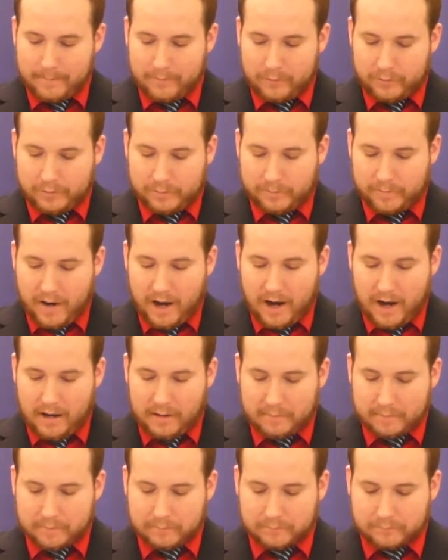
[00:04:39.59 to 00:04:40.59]
Verse
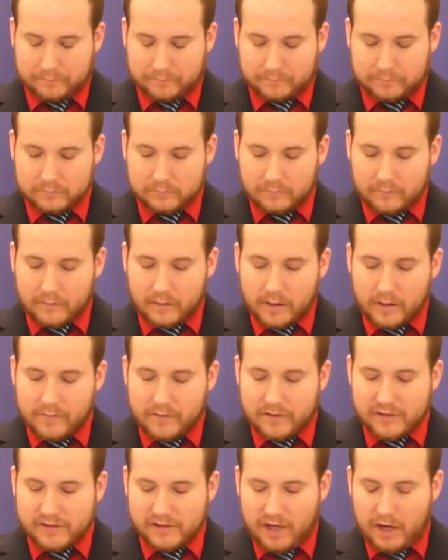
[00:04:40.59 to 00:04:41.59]

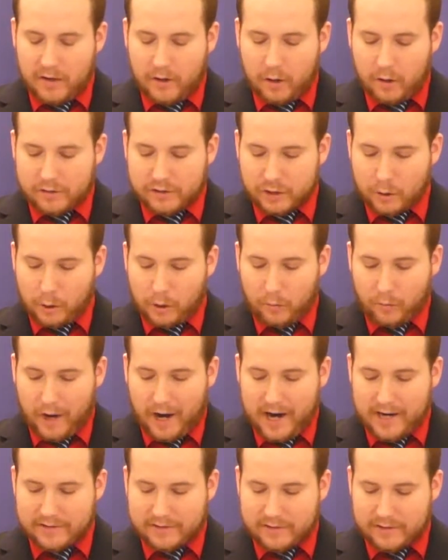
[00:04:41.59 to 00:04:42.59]
5 The sun also
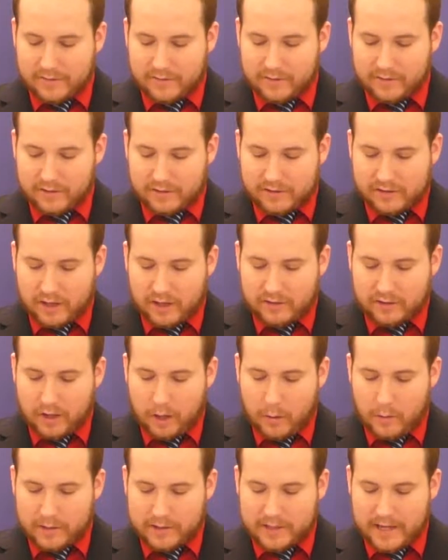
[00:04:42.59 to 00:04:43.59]
ariseth, and the sun
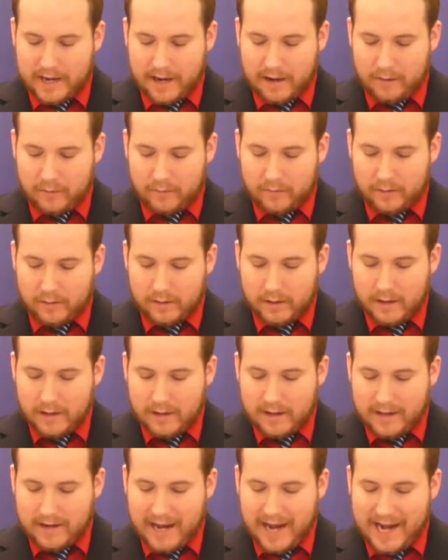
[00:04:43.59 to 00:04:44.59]
goeth down,
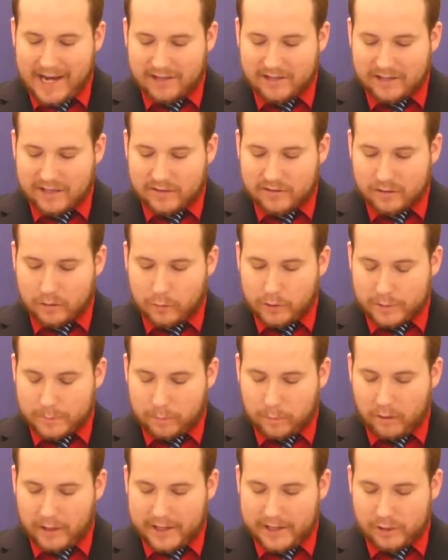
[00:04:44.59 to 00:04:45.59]
and hasteth to
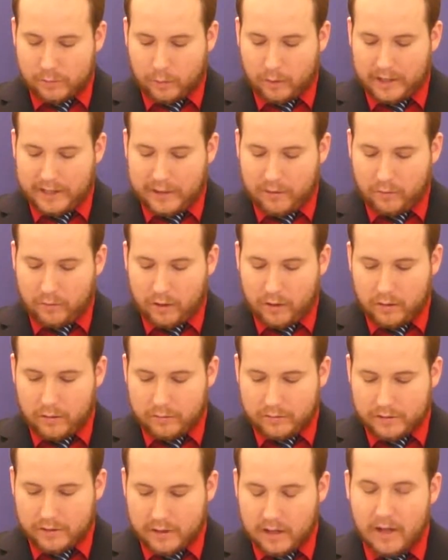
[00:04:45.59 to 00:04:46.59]
his place where he
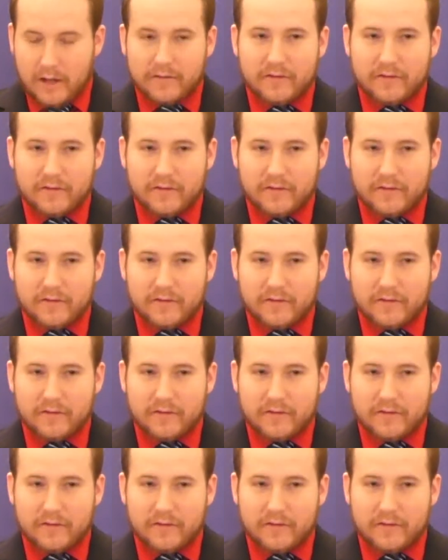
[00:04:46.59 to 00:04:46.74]
arose.